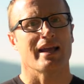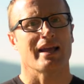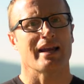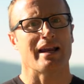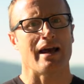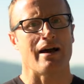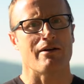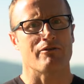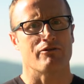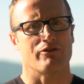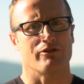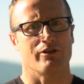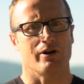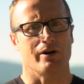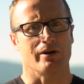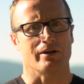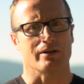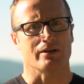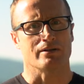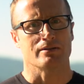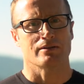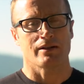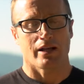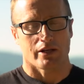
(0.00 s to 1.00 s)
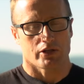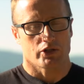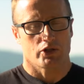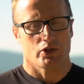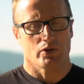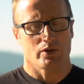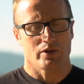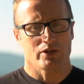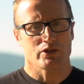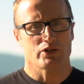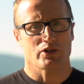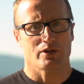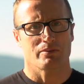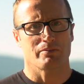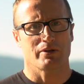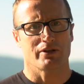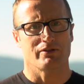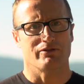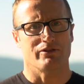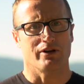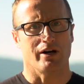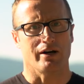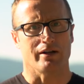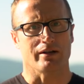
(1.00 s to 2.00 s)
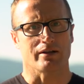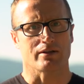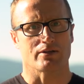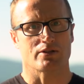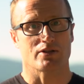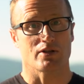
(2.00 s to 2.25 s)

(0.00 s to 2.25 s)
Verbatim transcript: And have fun. Like, shooting should be fun.